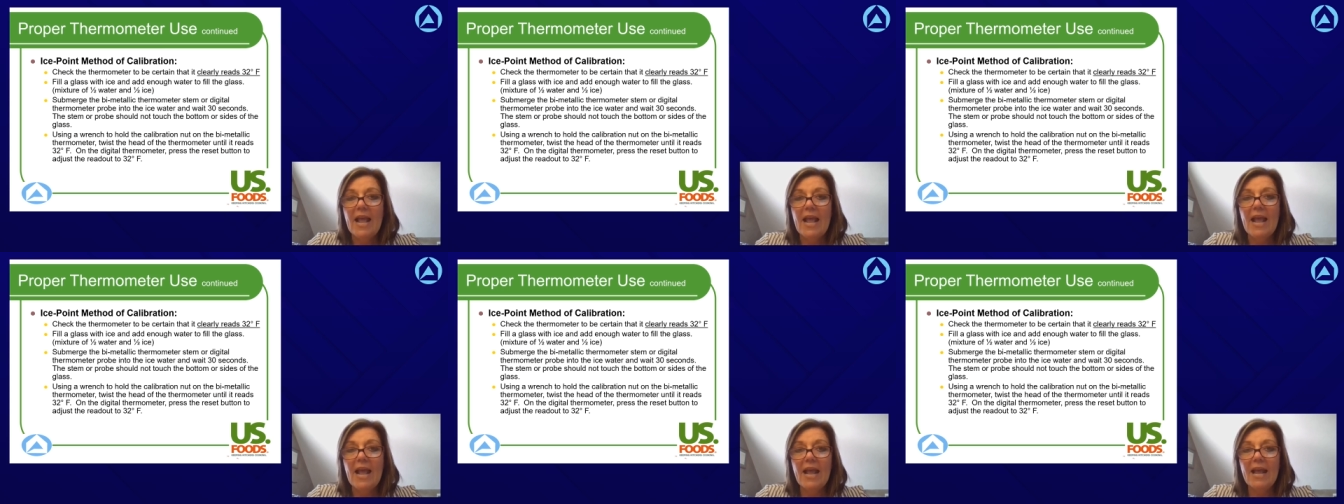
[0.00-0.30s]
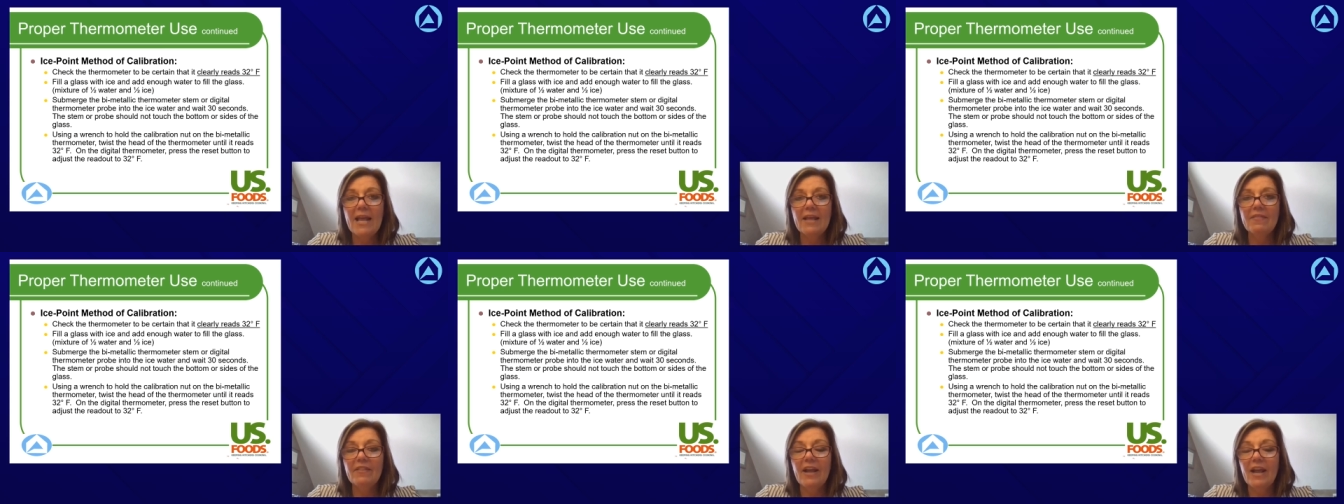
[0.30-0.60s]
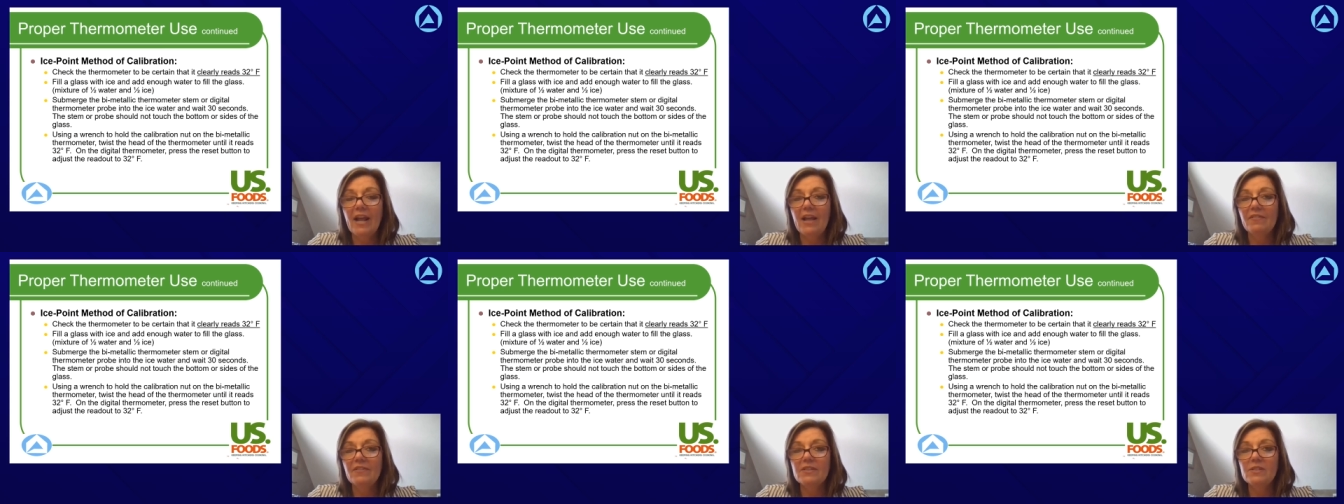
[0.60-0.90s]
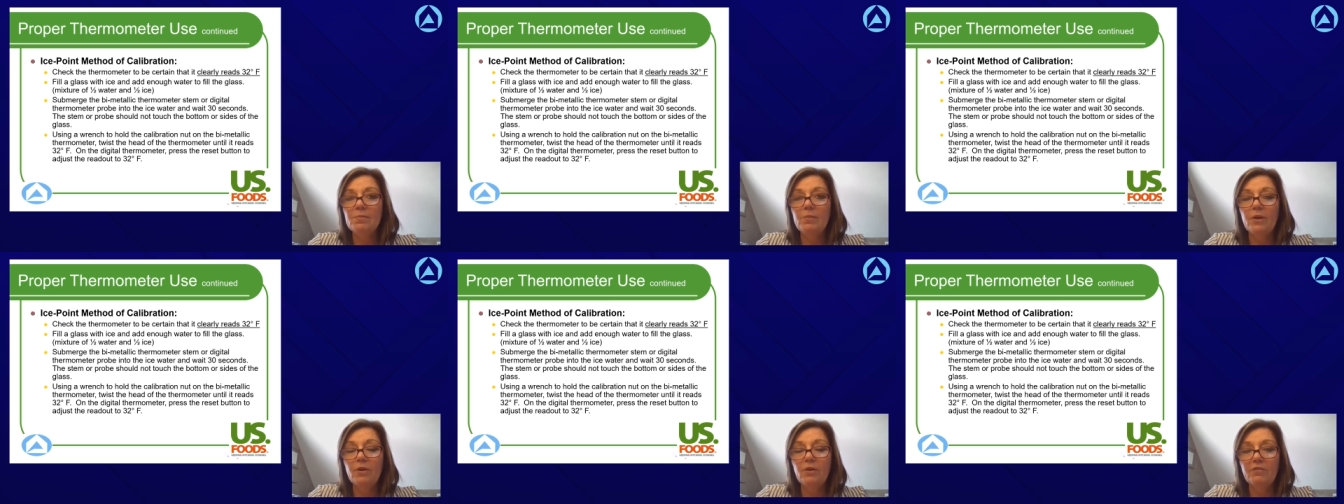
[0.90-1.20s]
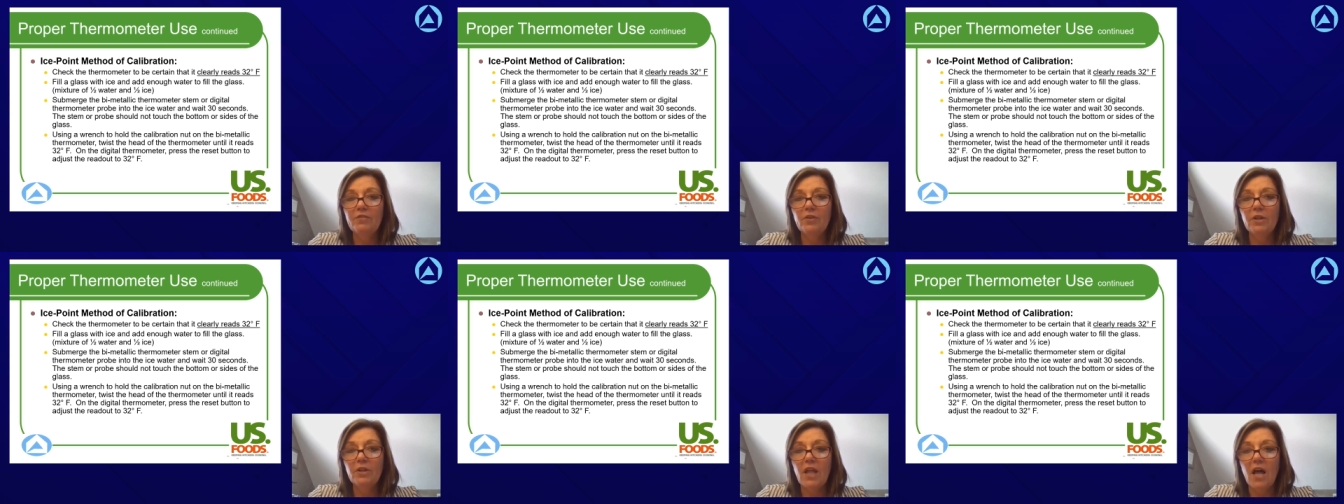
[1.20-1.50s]
and they had this
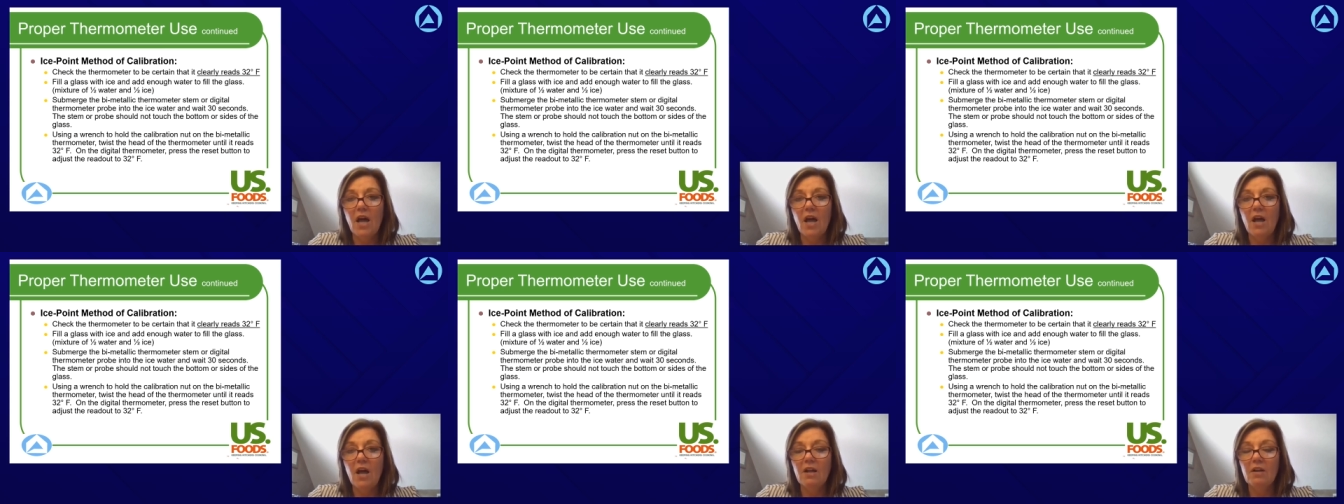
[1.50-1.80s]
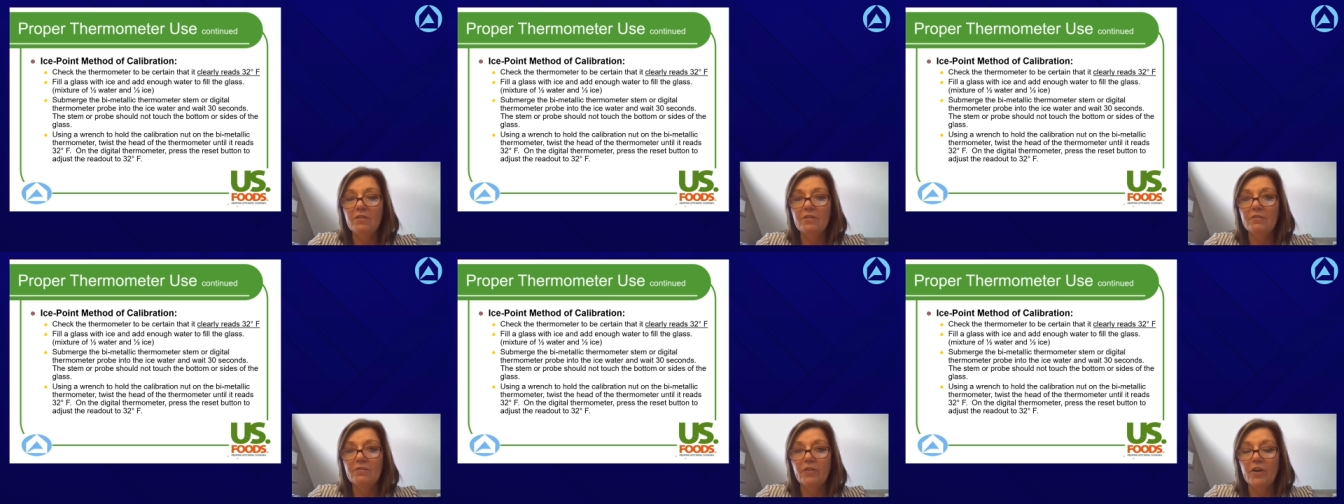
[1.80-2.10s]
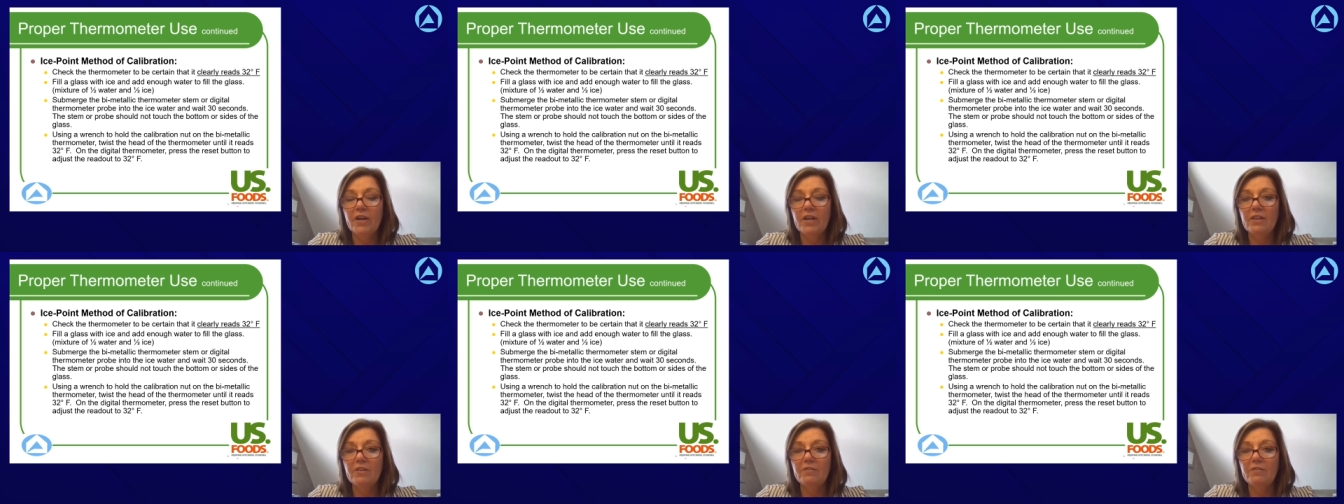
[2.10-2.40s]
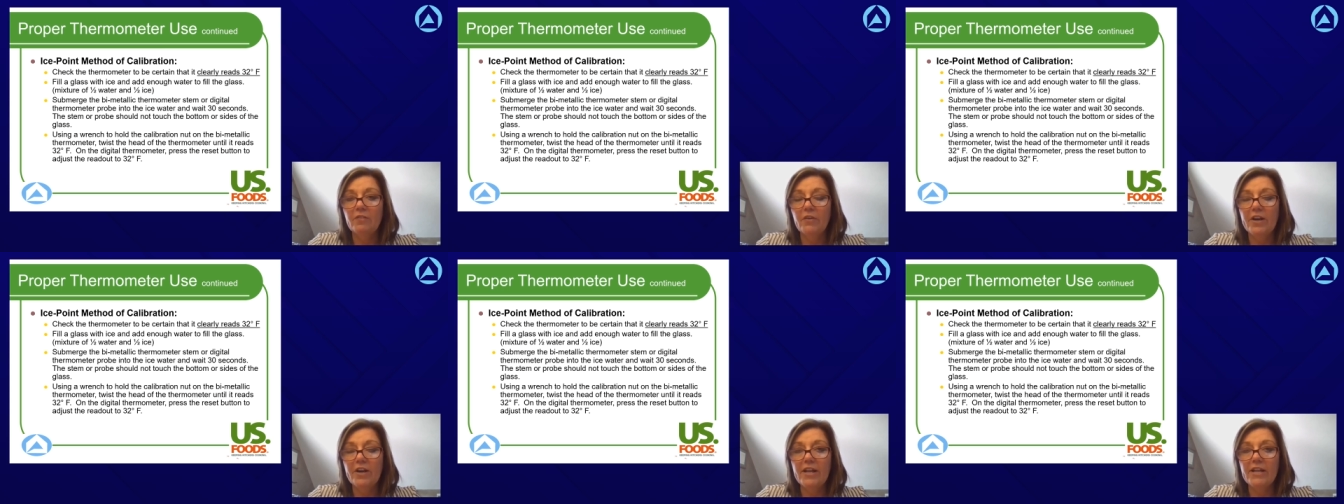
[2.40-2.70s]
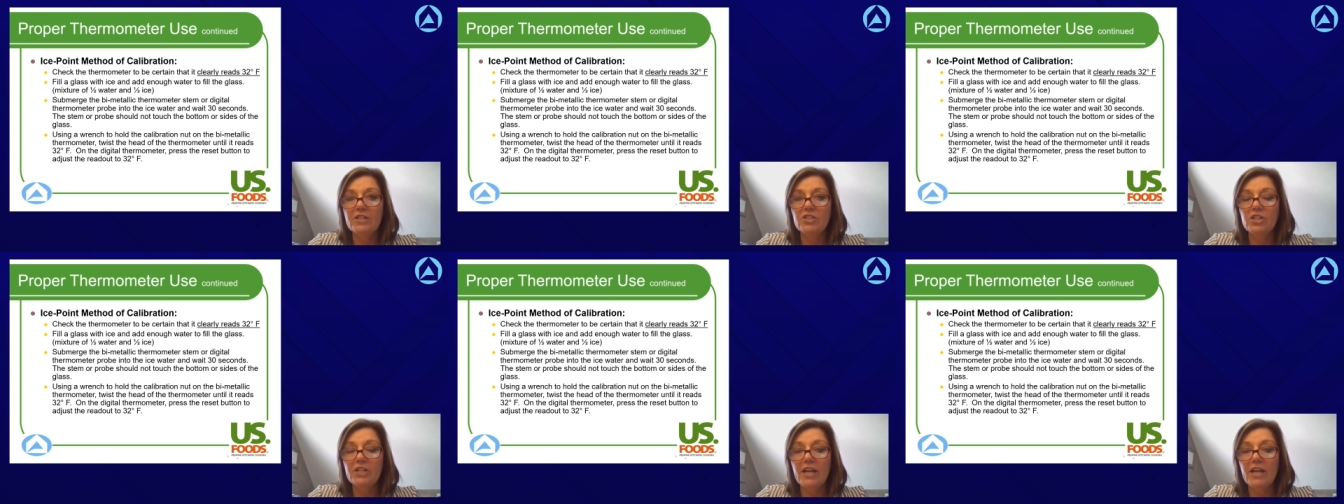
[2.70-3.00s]
beautiful log on the front of the
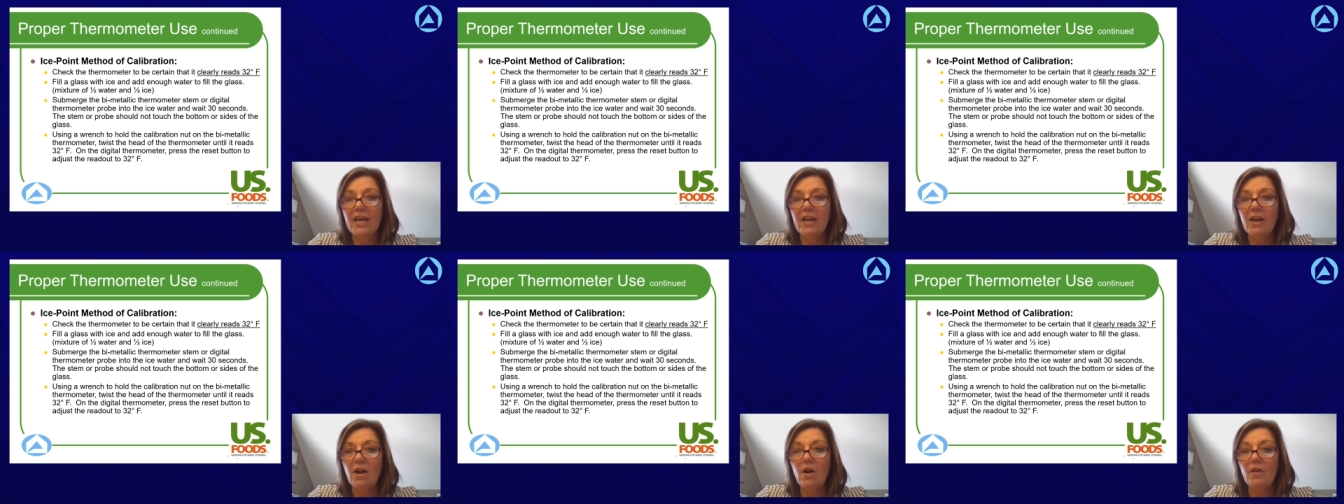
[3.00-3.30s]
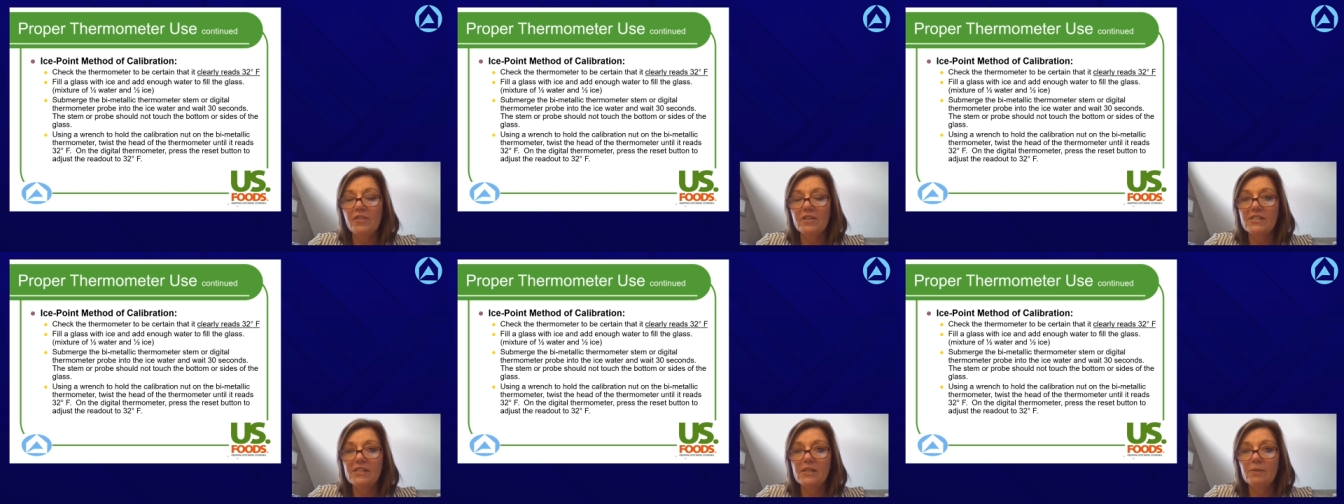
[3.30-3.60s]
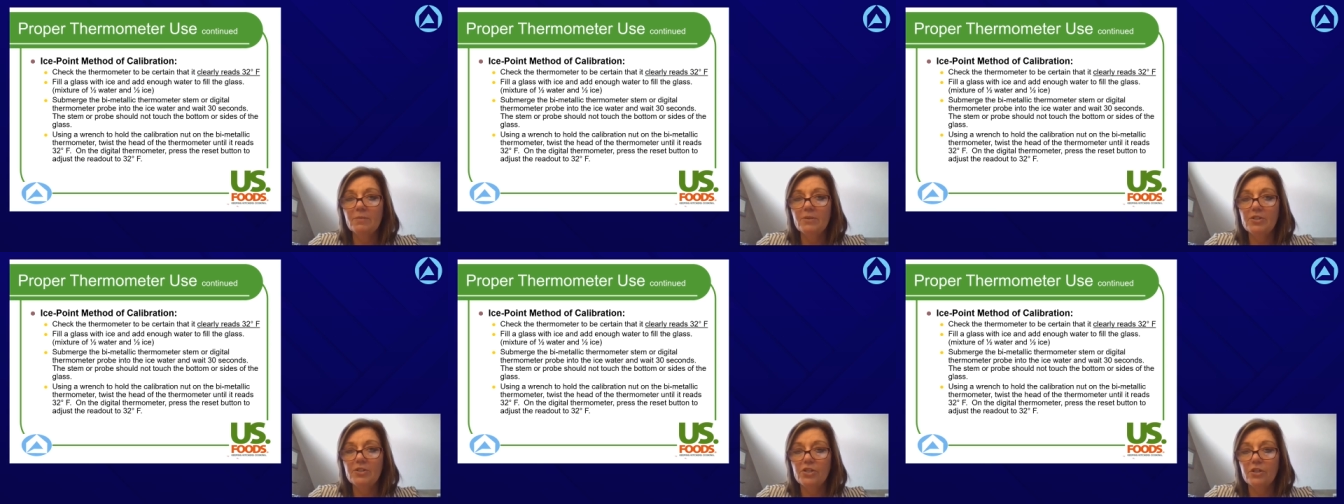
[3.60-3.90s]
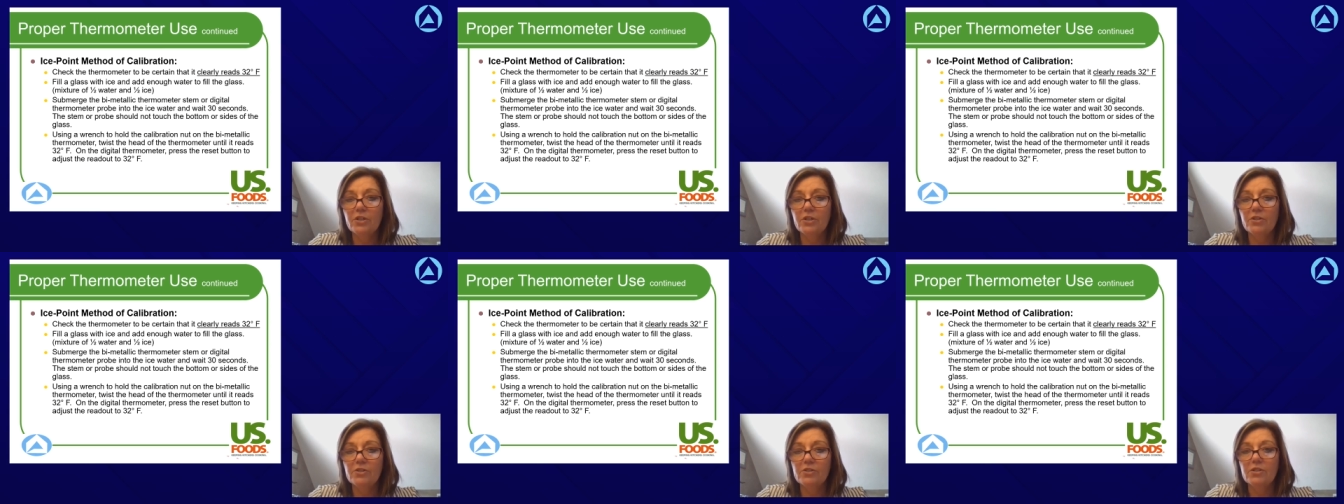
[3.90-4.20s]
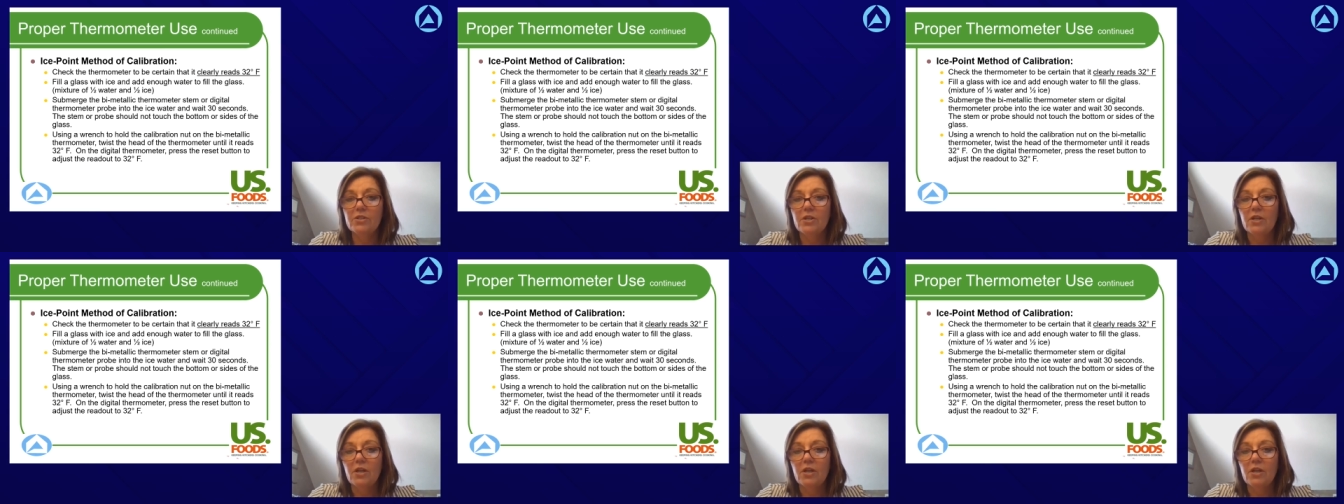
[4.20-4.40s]
fridge and it had all the temperatures,